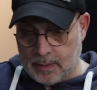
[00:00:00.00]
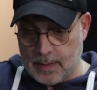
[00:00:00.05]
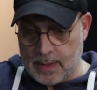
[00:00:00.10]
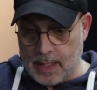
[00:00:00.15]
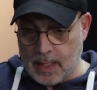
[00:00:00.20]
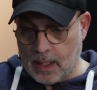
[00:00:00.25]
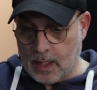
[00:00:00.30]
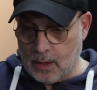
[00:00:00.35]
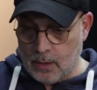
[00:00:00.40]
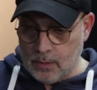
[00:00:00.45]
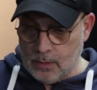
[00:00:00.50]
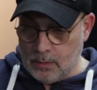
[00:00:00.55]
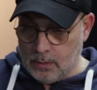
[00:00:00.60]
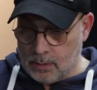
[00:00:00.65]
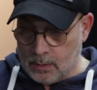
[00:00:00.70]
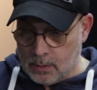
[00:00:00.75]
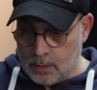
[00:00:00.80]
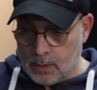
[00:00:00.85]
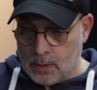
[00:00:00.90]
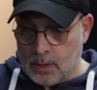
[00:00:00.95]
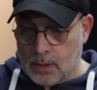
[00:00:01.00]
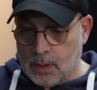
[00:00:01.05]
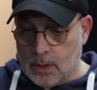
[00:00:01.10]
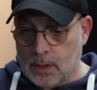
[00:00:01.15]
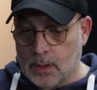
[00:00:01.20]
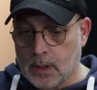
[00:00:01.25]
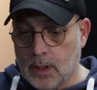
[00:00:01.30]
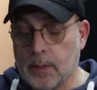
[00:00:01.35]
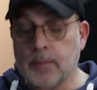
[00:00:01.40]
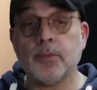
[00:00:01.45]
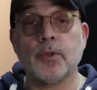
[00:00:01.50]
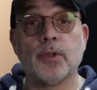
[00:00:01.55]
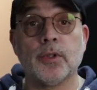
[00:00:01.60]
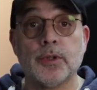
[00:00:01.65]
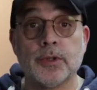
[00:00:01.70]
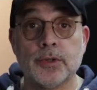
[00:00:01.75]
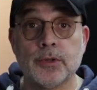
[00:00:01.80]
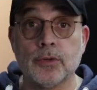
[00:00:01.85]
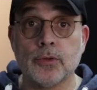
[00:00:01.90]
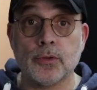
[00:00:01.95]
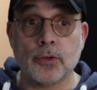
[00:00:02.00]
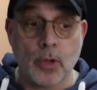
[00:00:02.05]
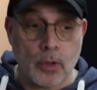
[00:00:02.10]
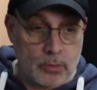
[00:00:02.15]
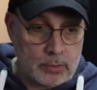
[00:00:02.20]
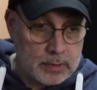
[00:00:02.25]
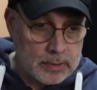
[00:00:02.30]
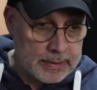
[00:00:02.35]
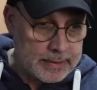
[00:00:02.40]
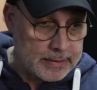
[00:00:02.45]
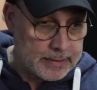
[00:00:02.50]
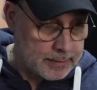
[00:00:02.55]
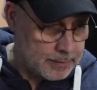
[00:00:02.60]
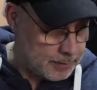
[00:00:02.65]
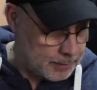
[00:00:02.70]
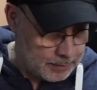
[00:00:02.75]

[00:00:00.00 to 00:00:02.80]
now I'm going to totally